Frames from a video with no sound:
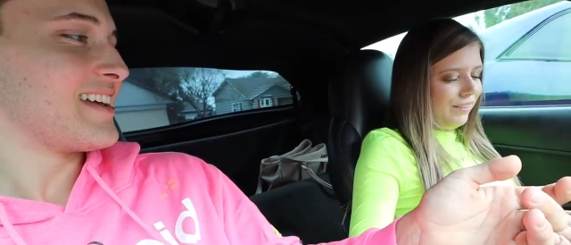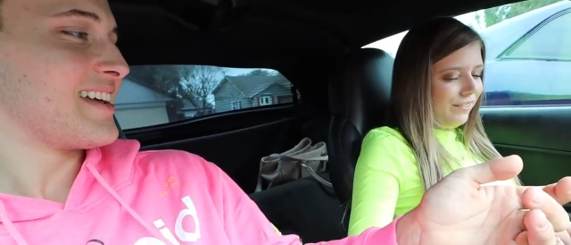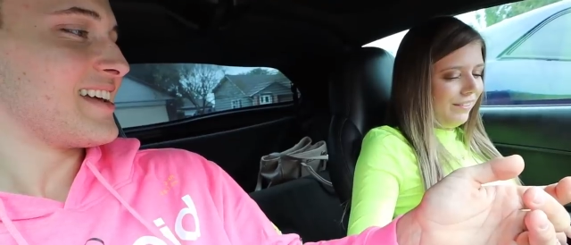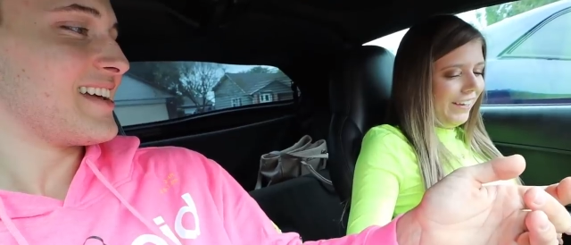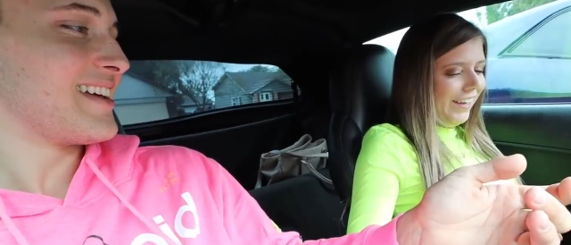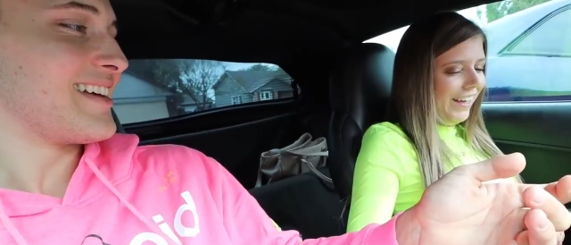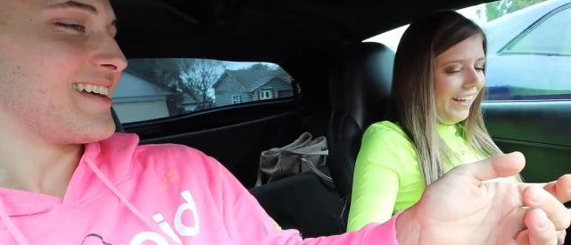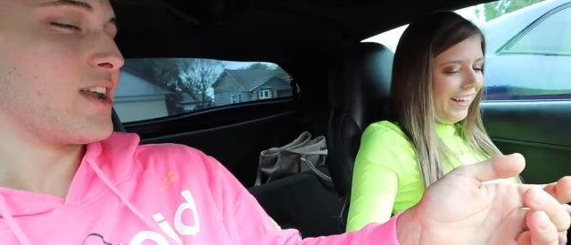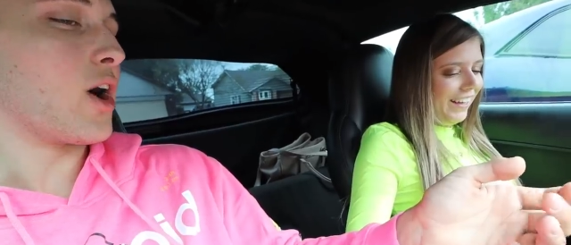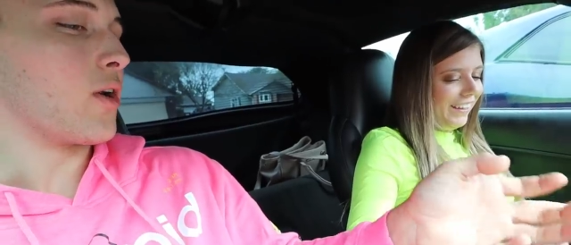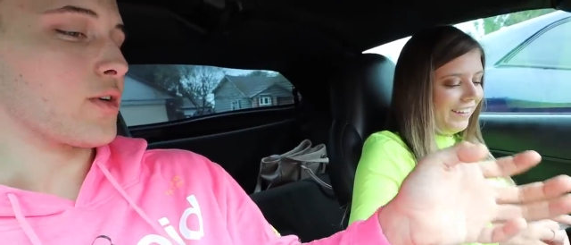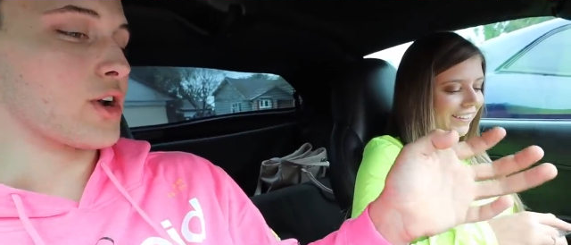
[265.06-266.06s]
Speaker 1: okay.
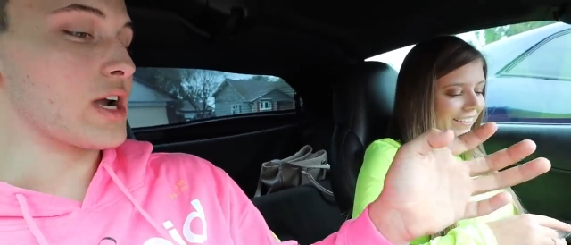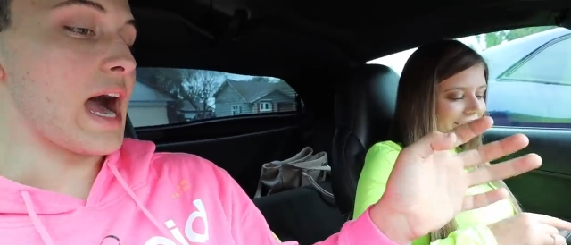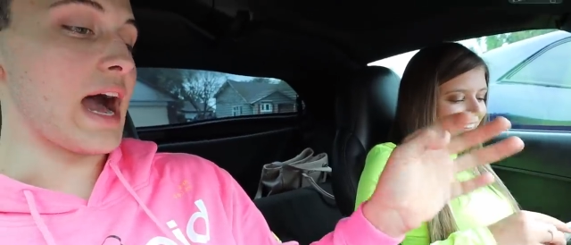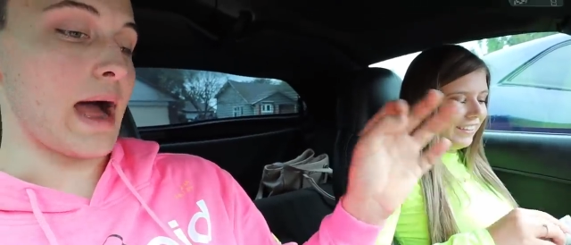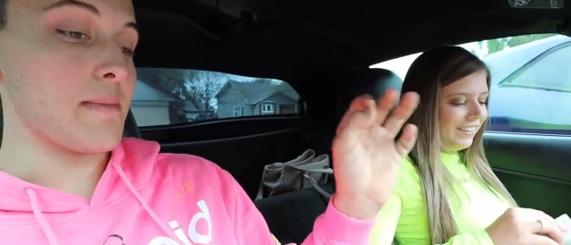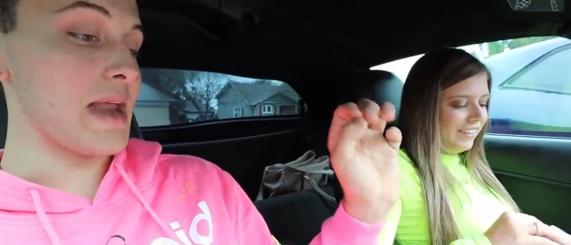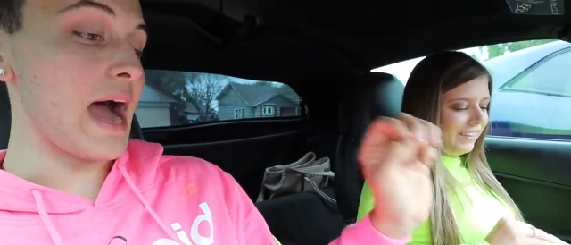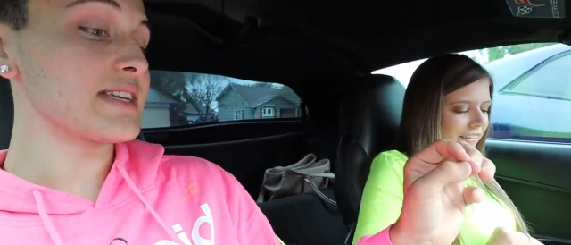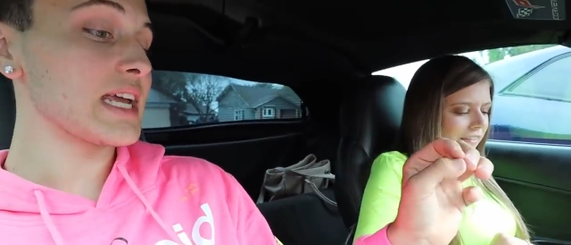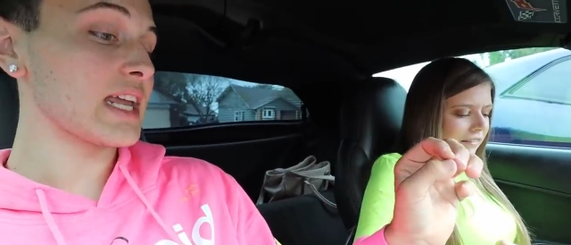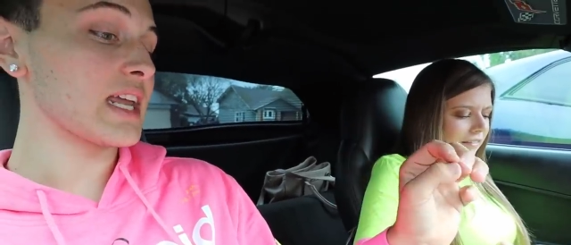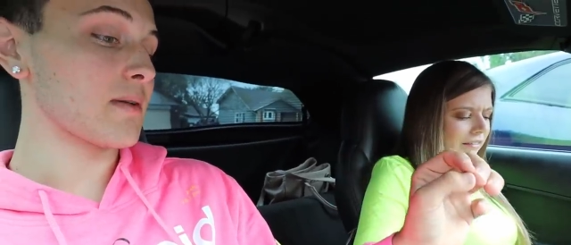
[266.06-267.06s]
No, you're not. I'm not
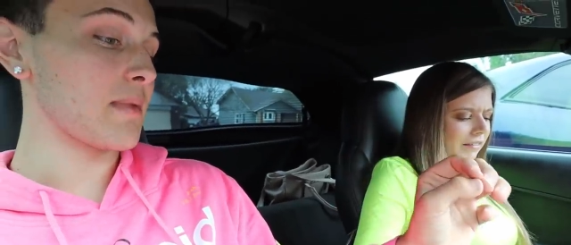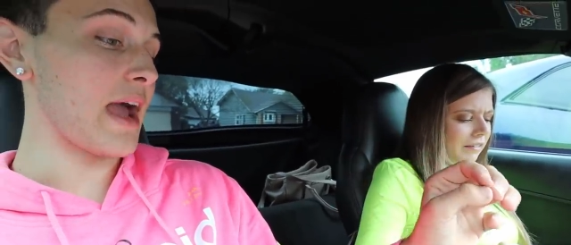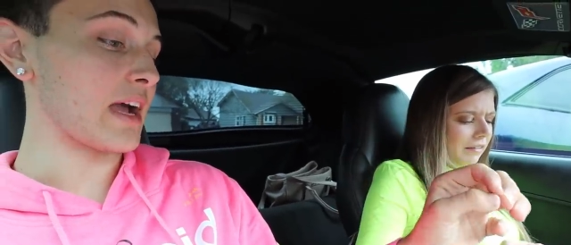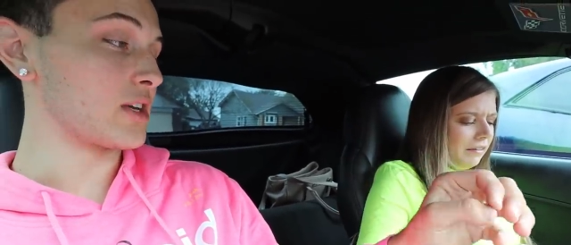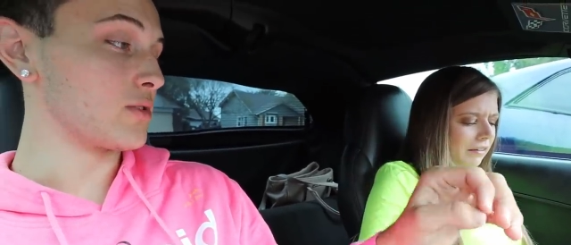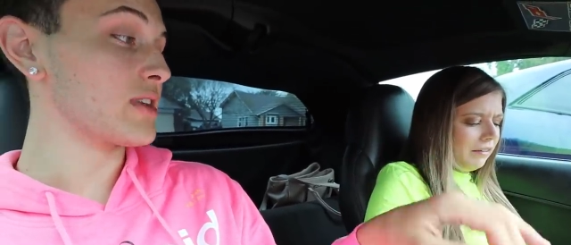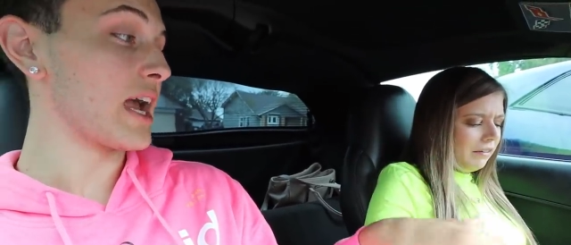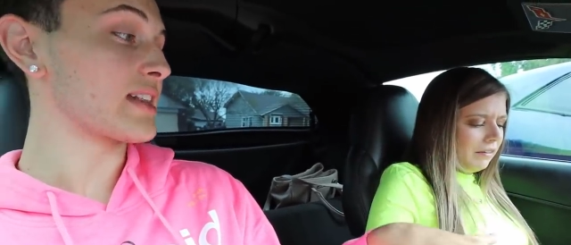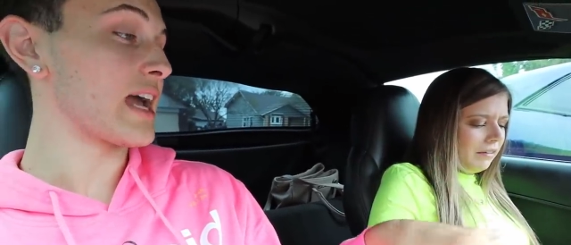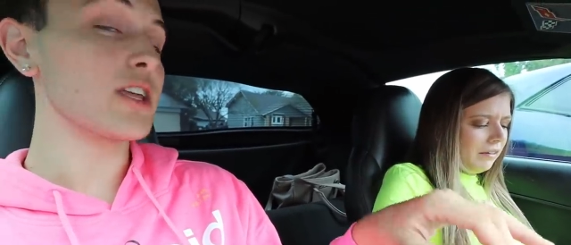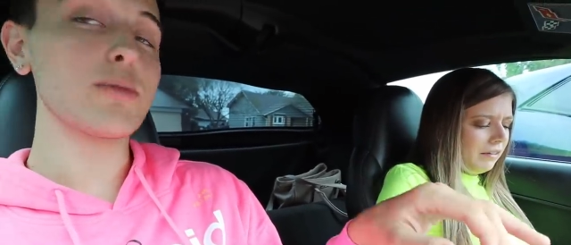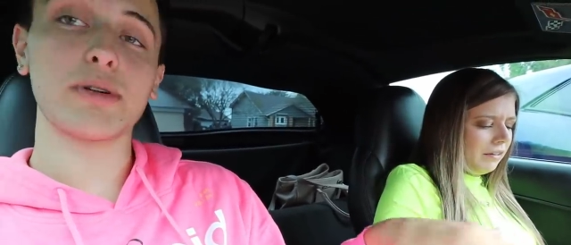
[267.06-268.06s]
taking it back. You take
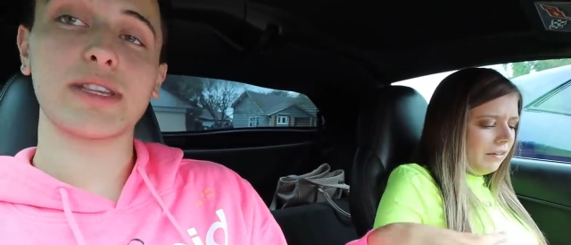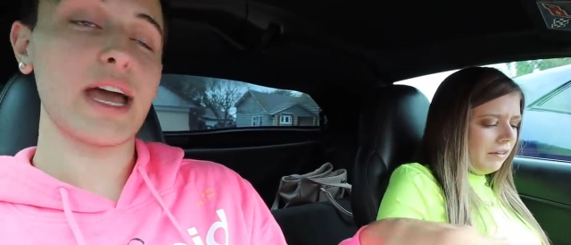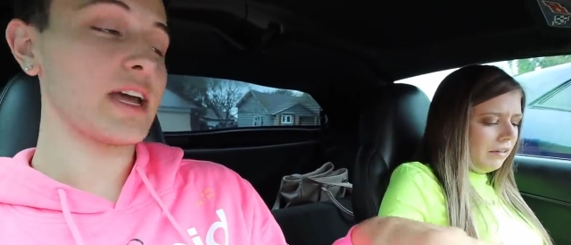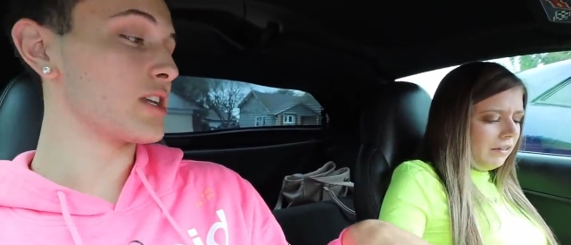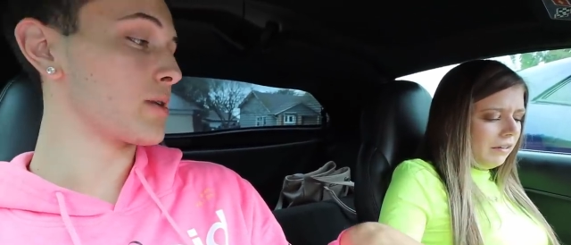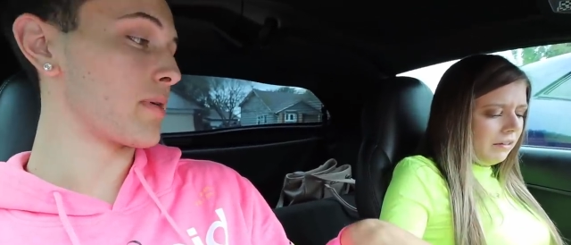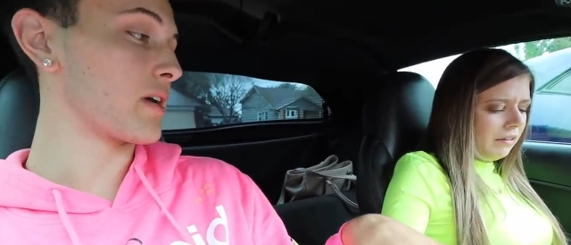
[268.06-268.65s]
that. You put that in your